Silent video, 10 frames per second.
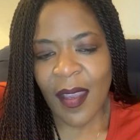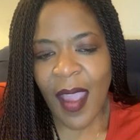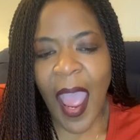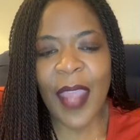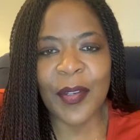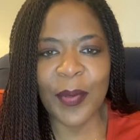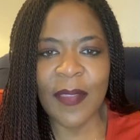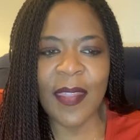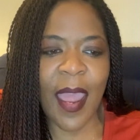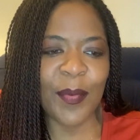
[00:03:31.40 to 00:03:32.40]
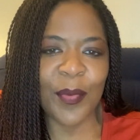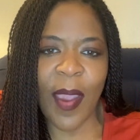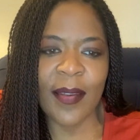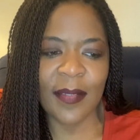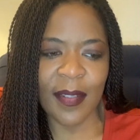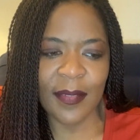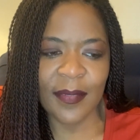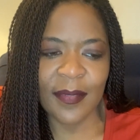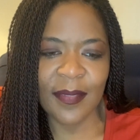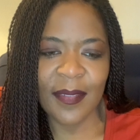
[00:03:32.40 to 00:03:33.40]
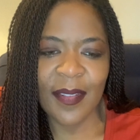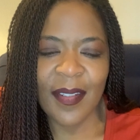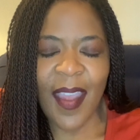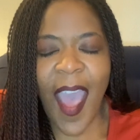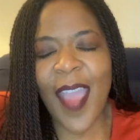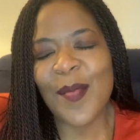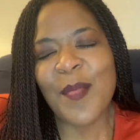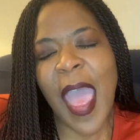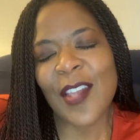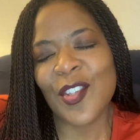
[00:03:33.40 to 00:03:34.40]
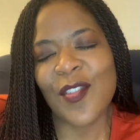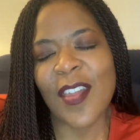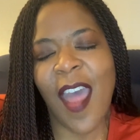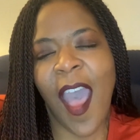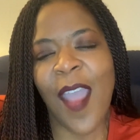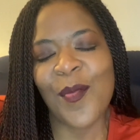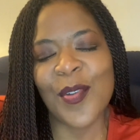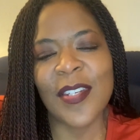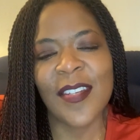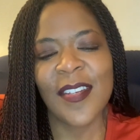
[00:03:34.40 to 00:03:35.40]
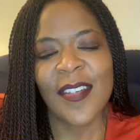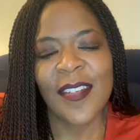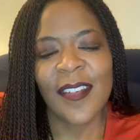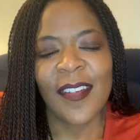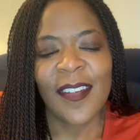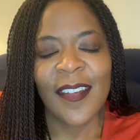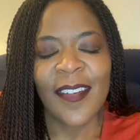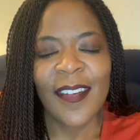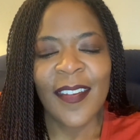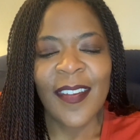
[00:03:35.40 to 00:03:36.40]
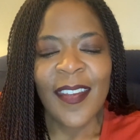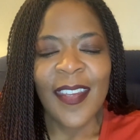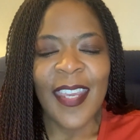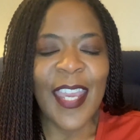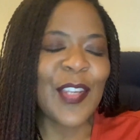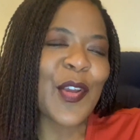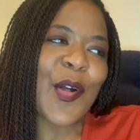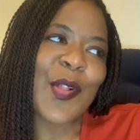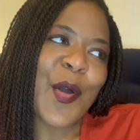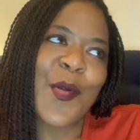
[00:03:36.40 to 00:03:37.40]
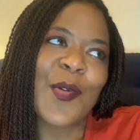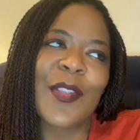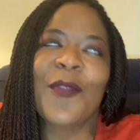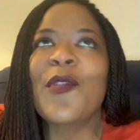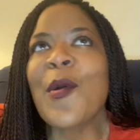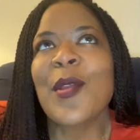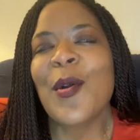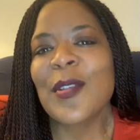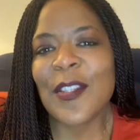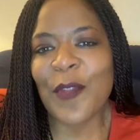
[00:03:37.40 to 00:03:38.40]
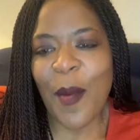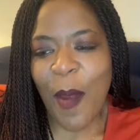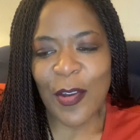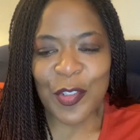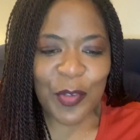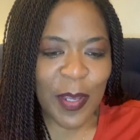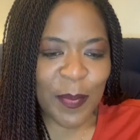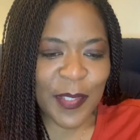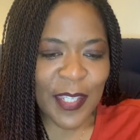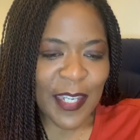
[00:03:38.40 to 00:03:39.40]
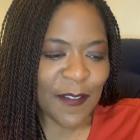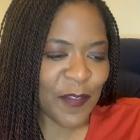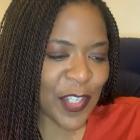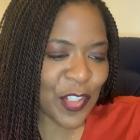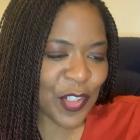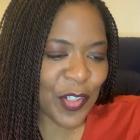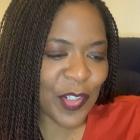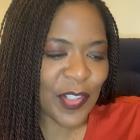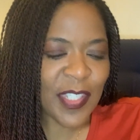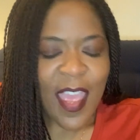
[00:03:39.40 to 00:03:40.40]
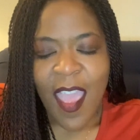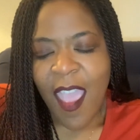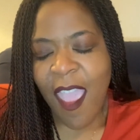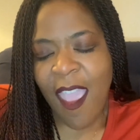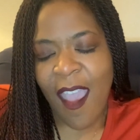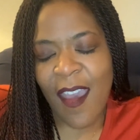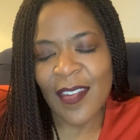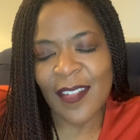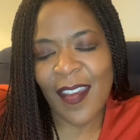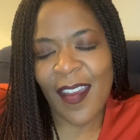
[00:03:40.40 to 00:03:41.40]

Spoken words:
I agreed that I would write a letter. I imagined that I would enclose photos from our trips and adventures, and